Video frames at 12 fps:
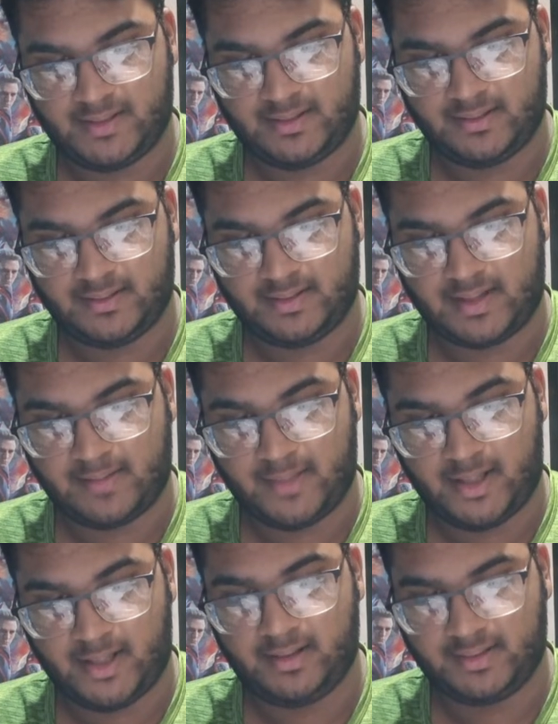this. I'm
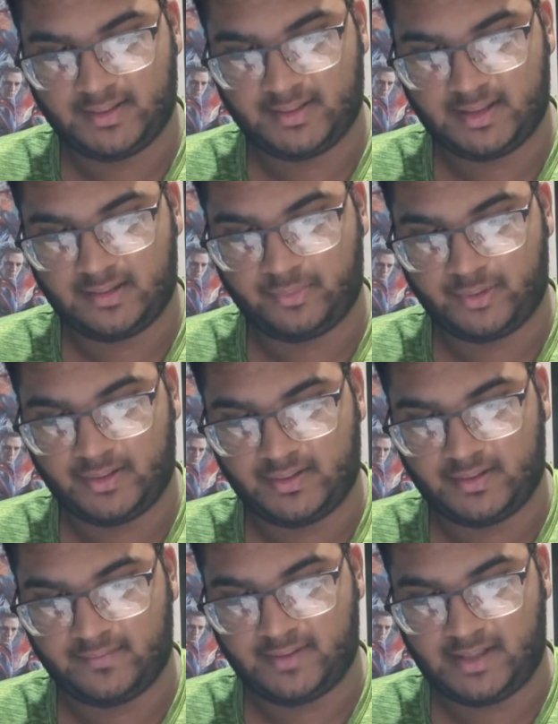marking the center points
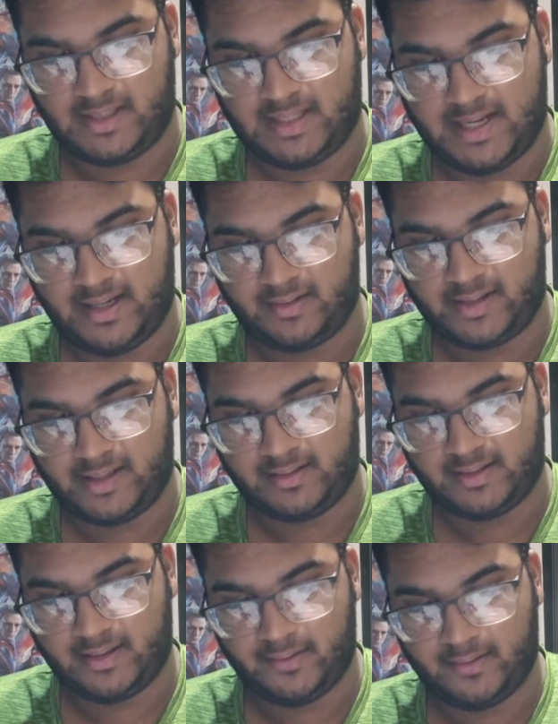of the leg right
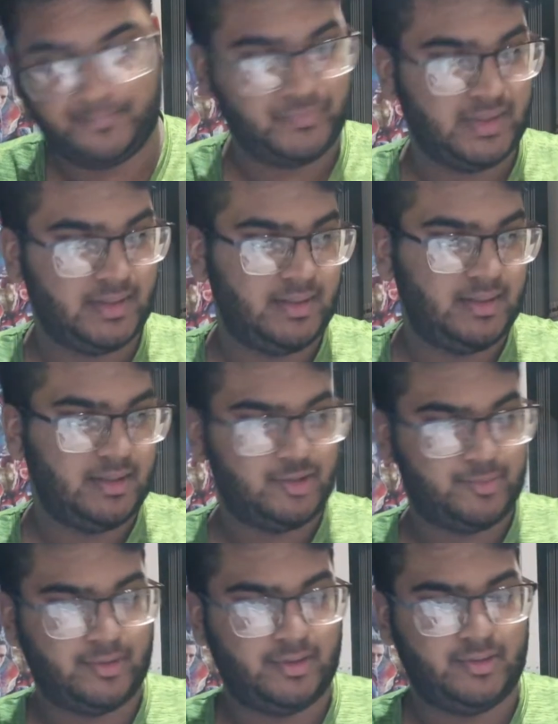now.
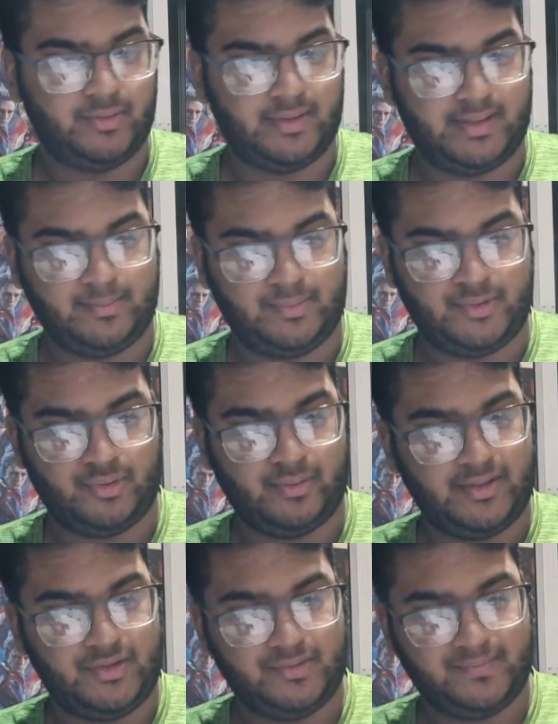Should probably do it in
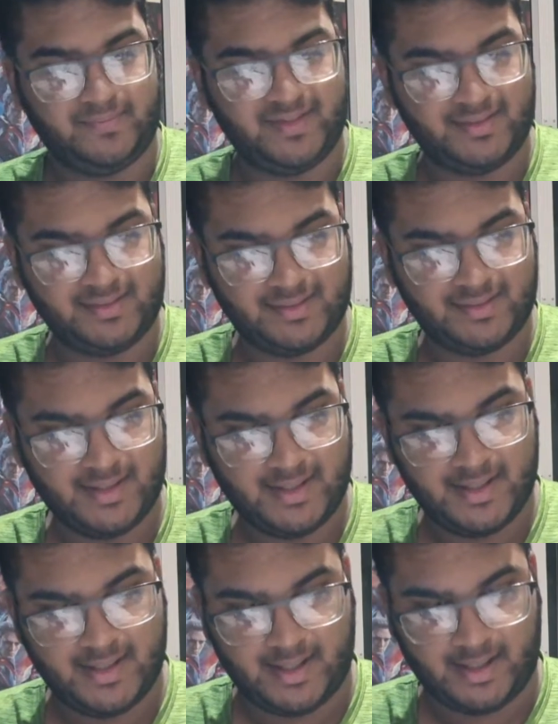2H.
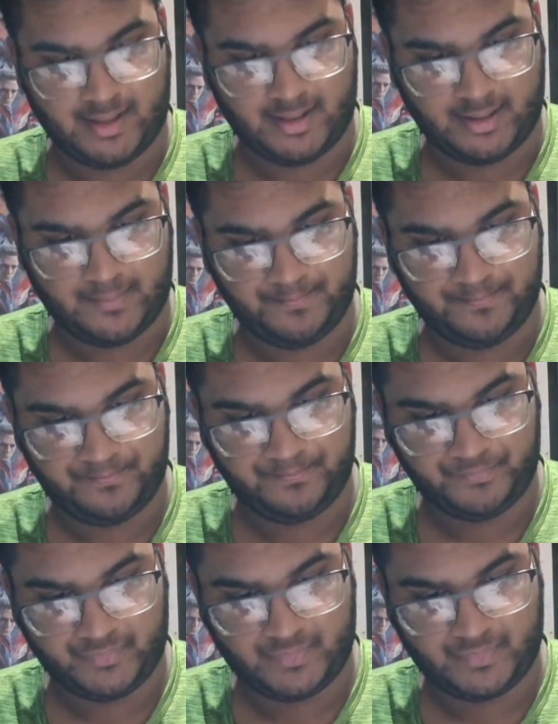um,
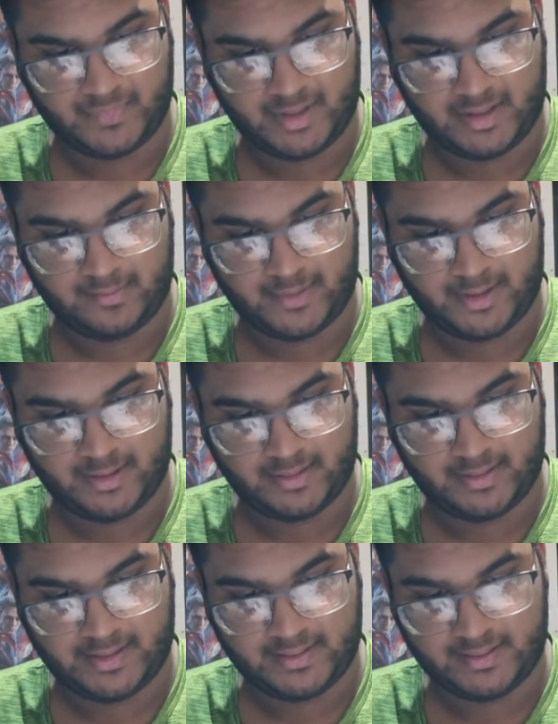I'll mark
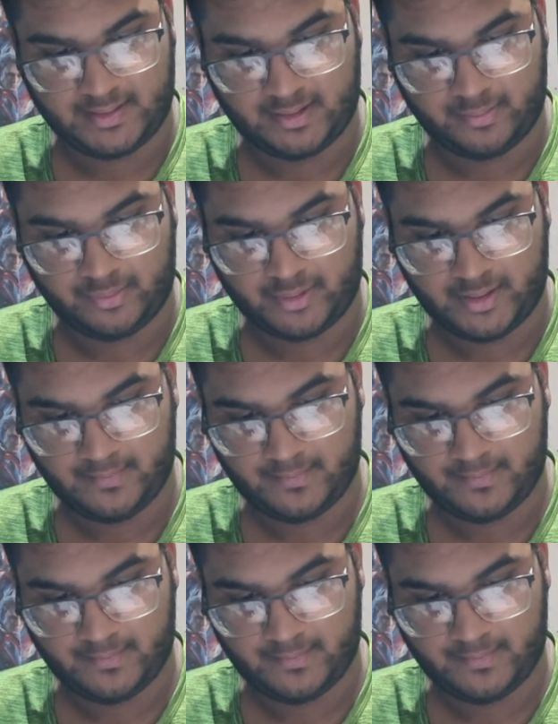that center point